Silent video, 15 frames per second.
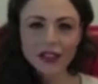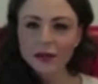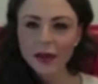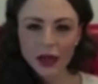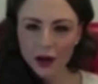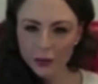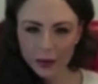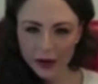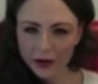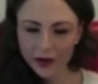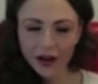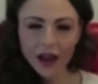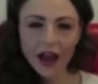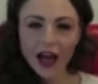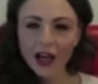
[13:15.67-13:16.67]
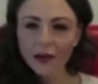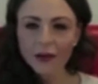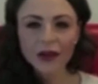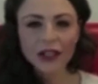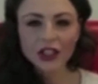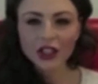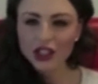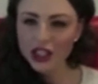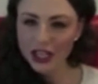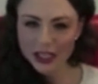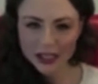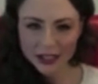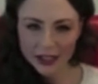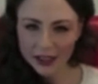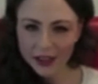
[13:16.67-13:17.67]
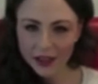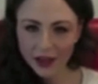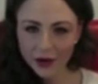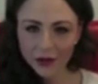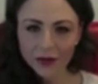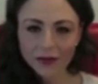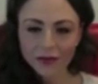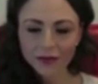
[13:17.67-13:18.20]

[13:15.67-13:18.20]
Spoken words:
this is my career, and I'm going to chase it,